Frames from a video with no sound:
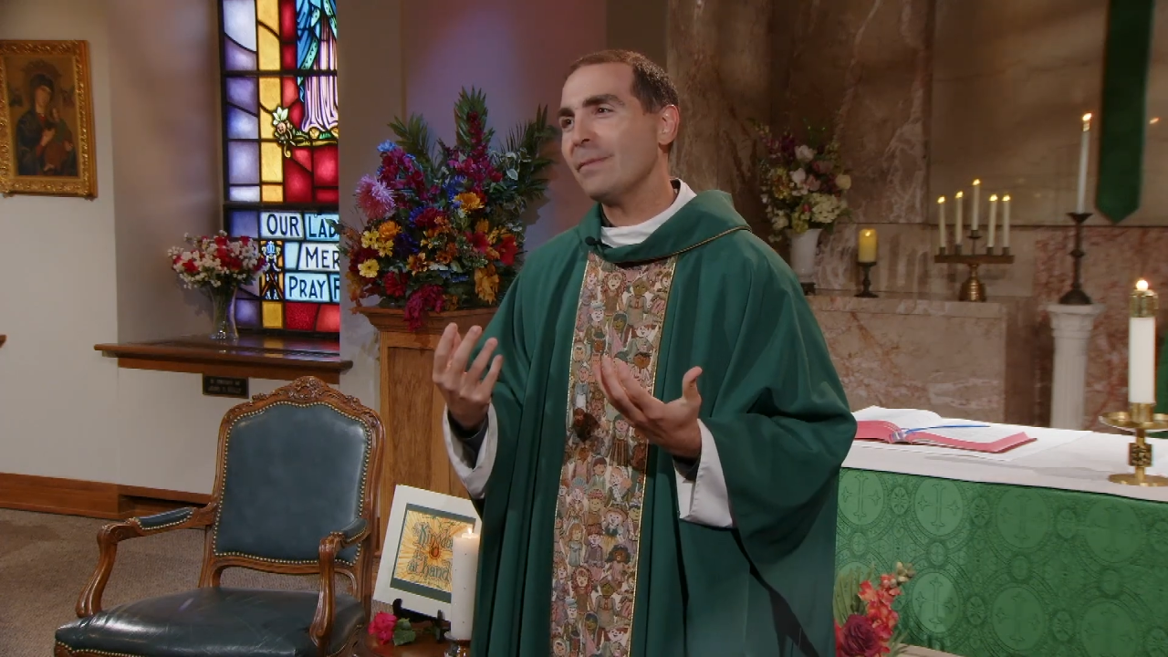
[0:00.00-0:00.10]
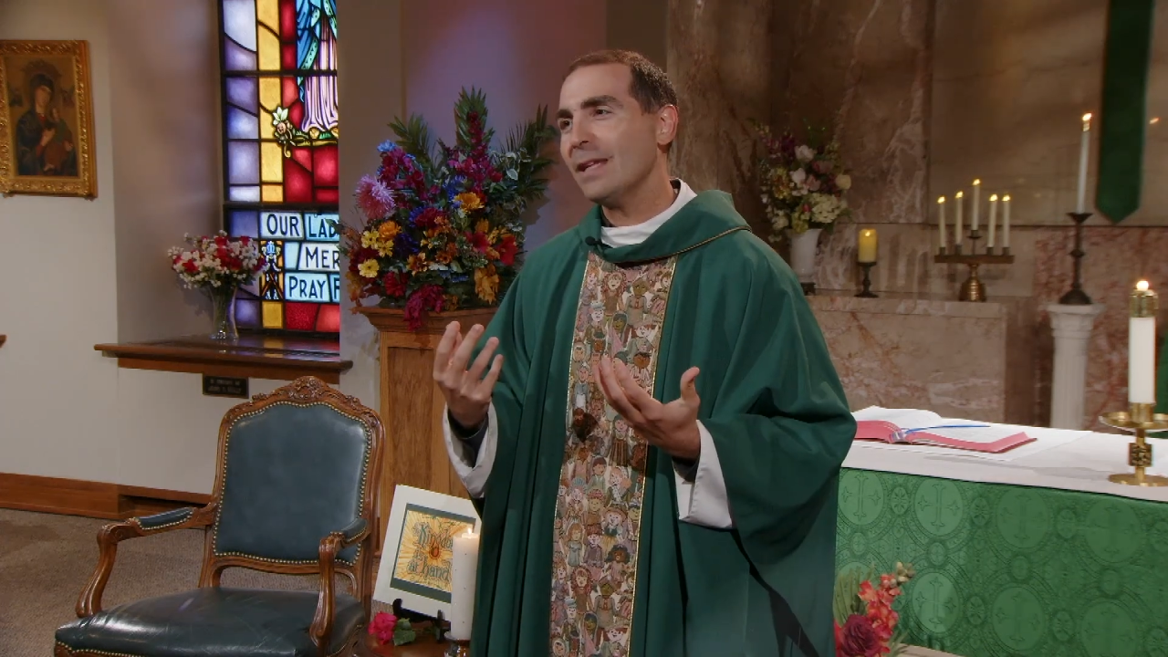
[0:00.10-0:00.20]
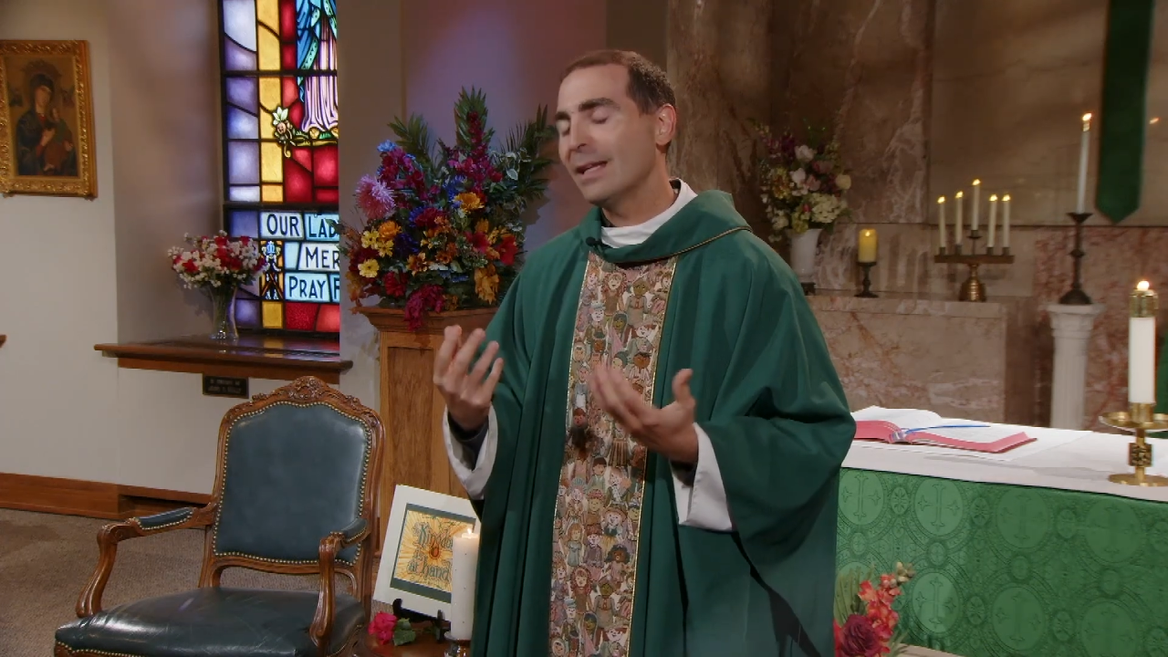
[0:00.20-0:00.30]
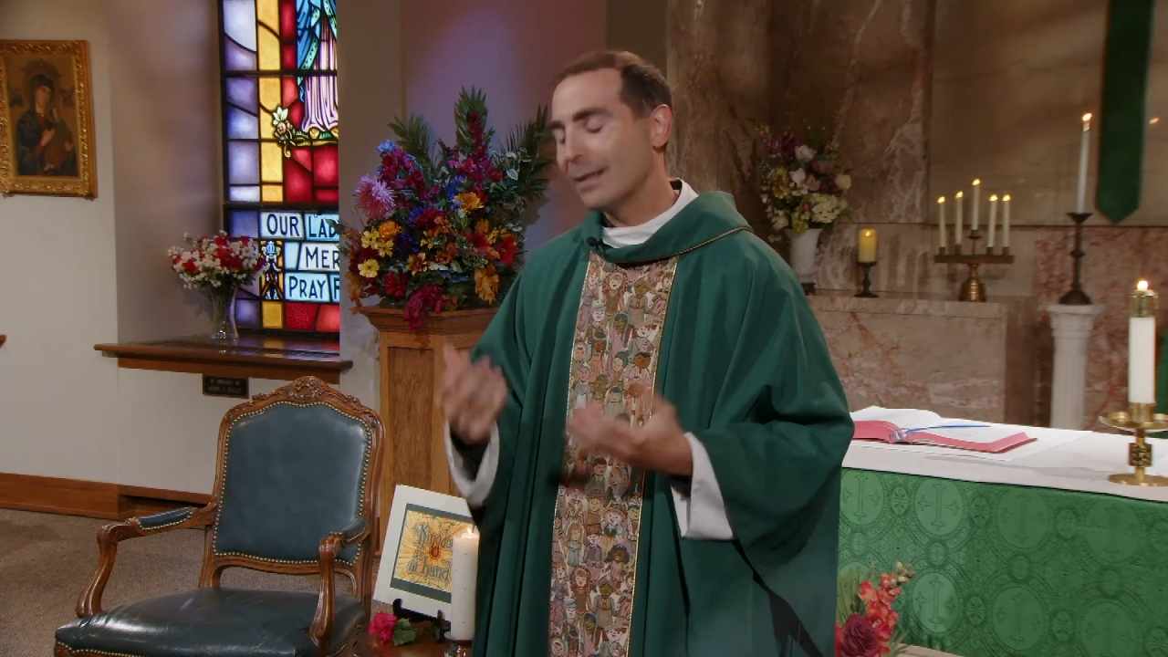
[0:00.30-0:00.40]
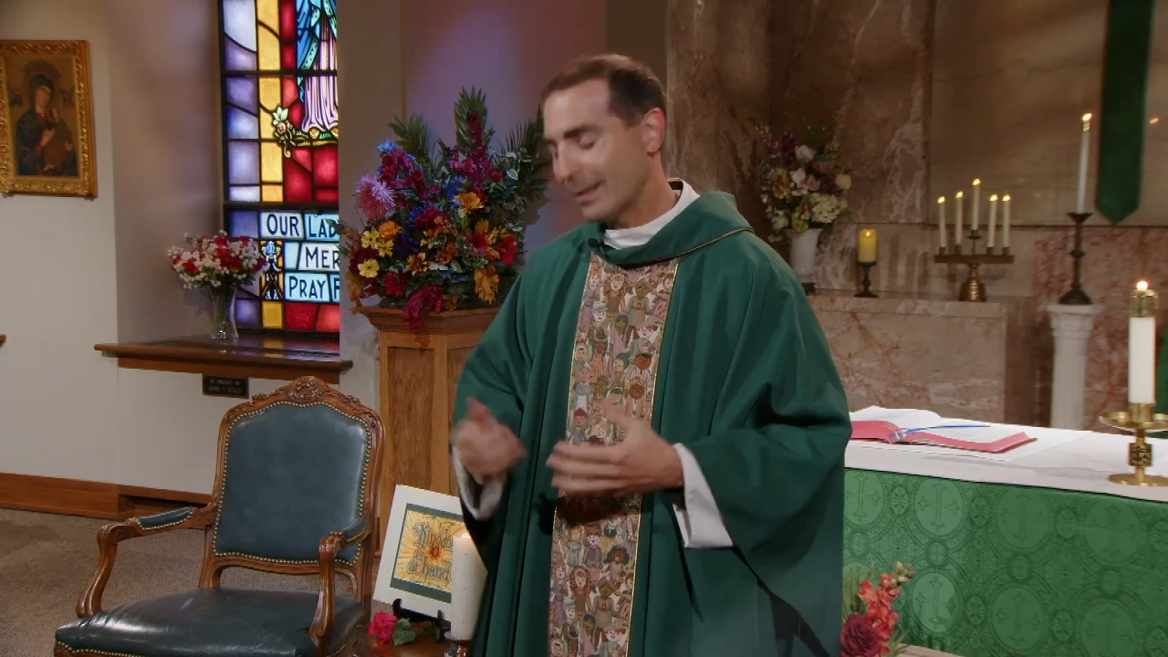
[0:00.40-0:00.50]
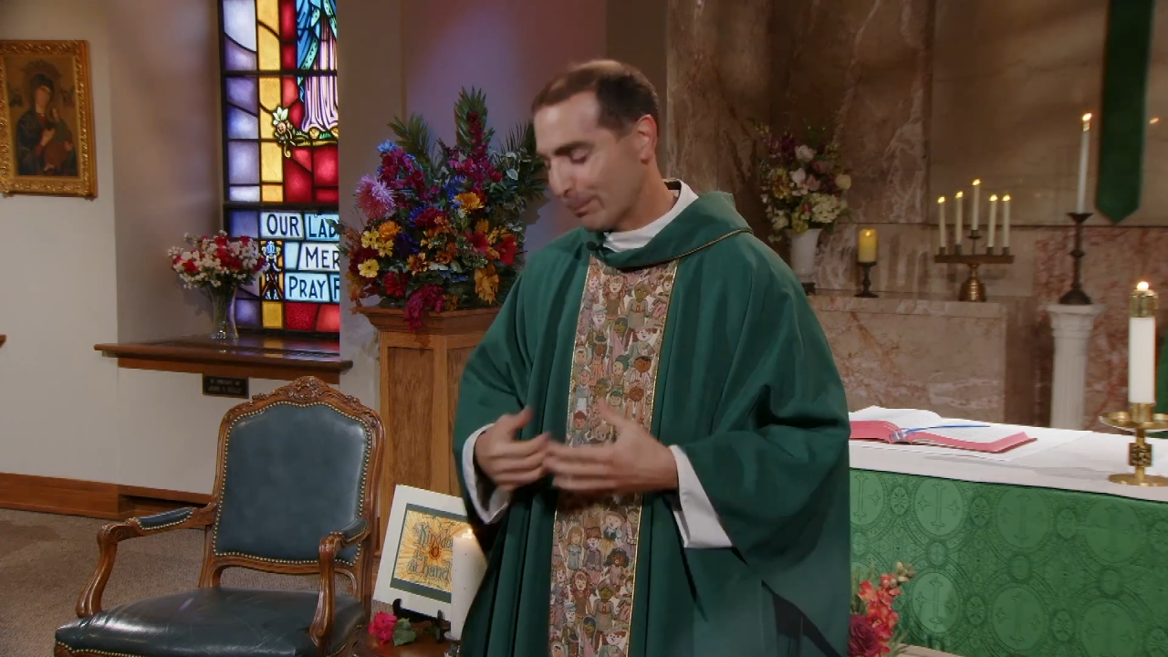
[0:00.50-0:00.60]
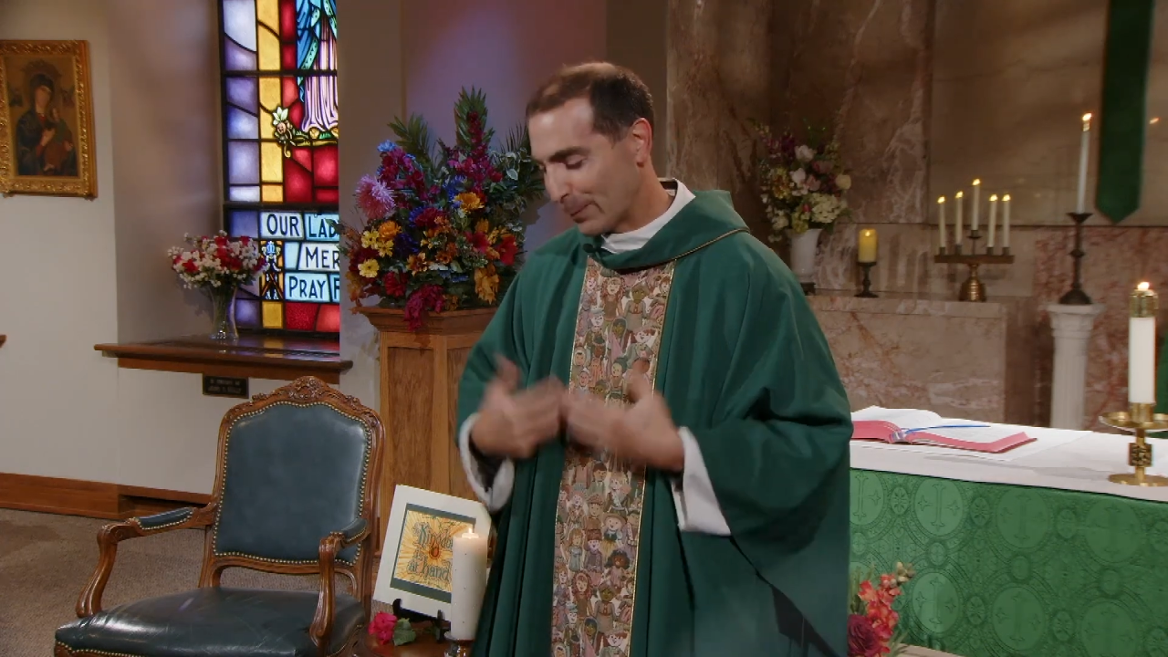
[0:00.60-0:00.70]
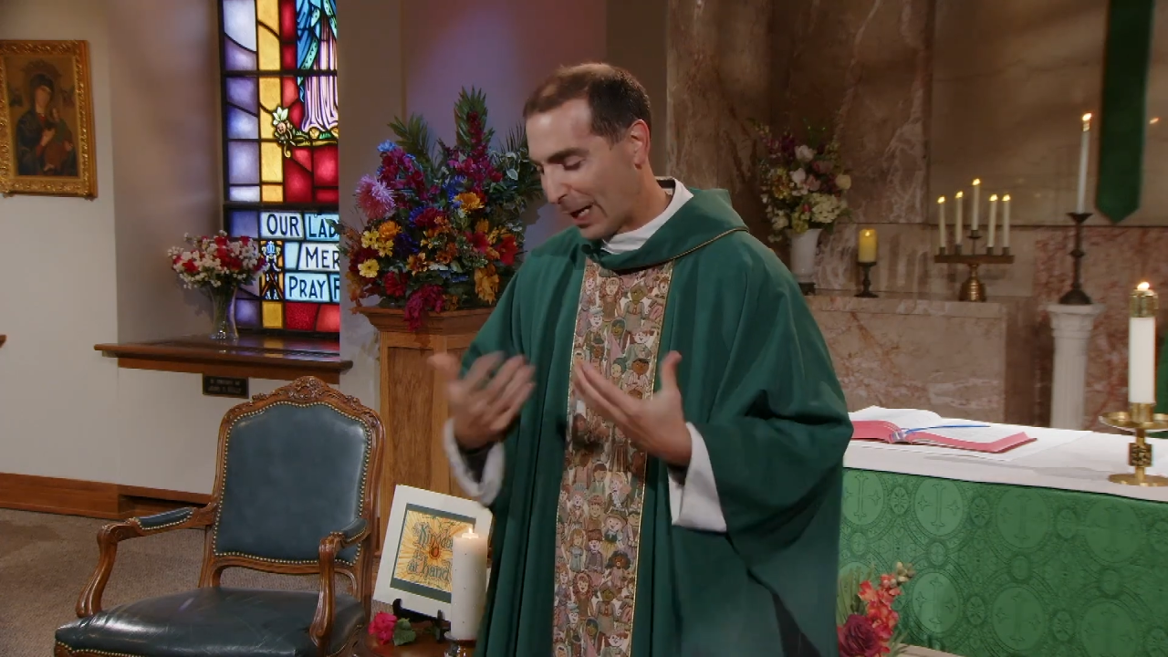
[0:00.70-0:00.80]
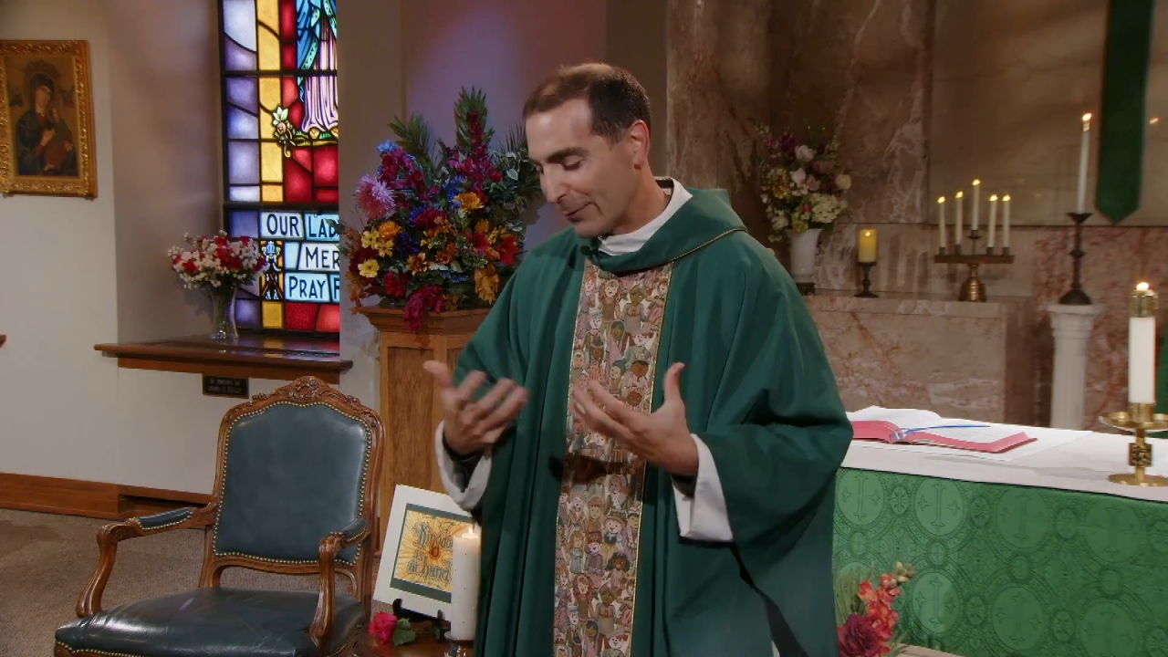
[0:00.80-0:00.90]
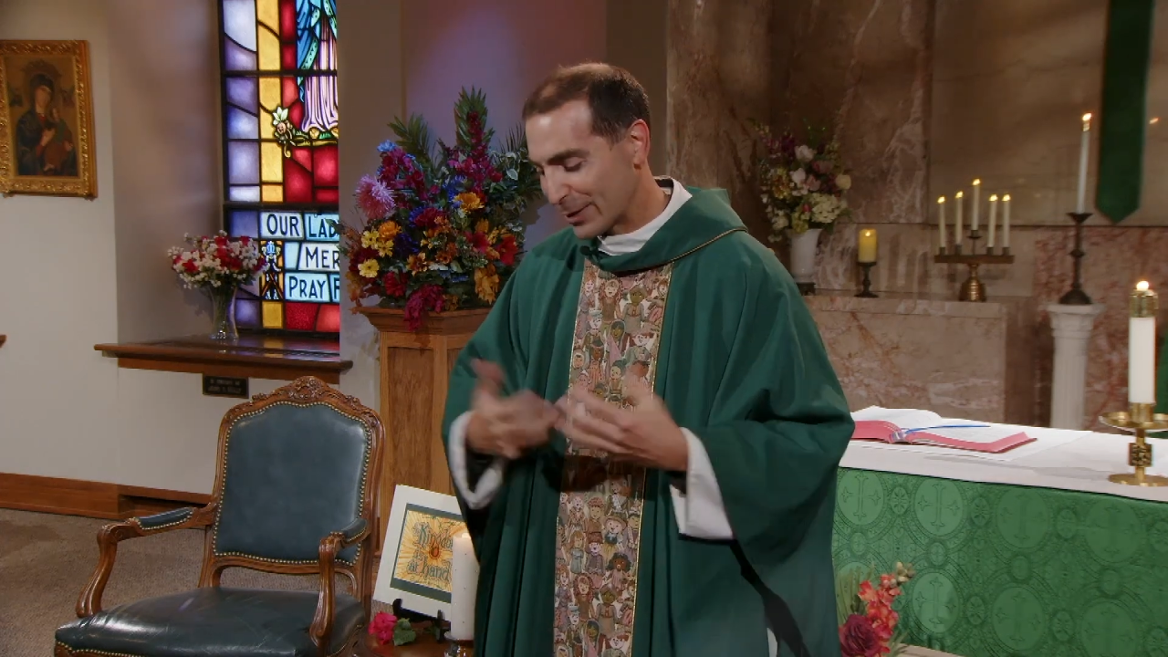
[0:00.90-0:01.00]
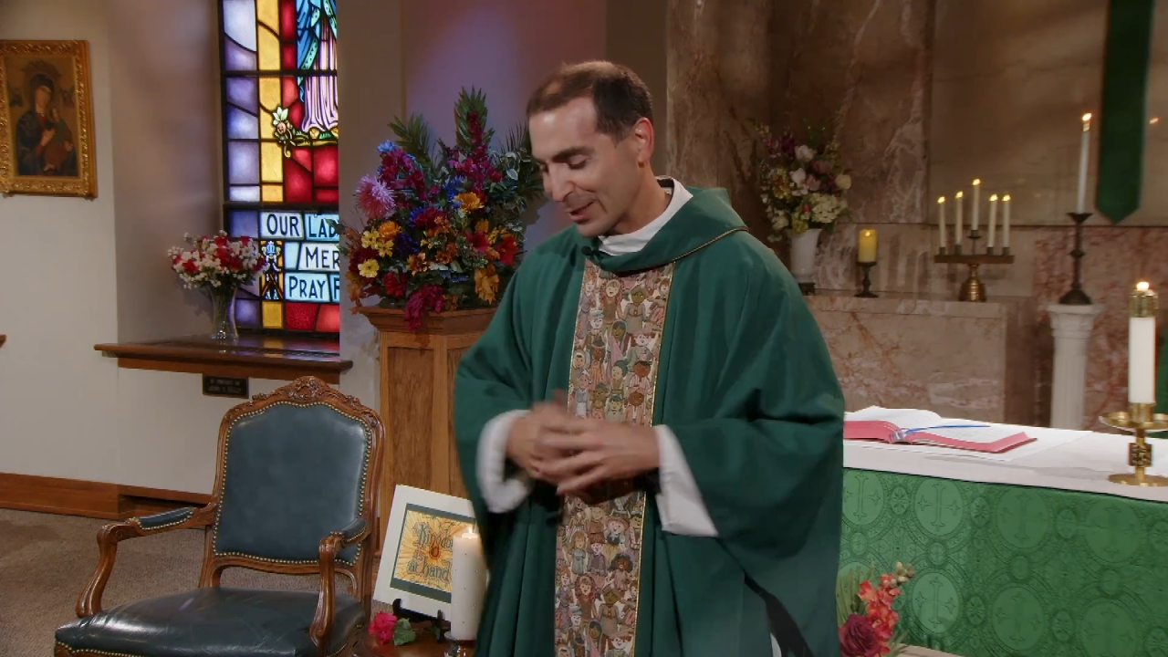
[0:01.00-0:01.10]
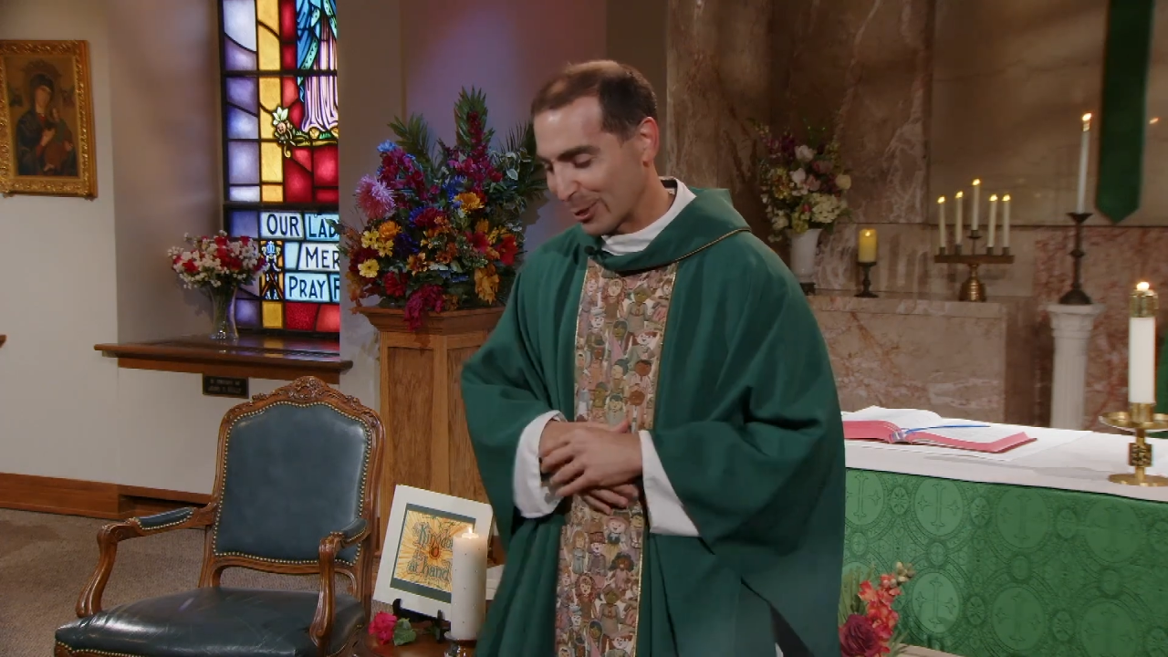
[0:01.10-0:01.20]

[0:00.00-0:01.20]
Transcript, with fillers: And obviously,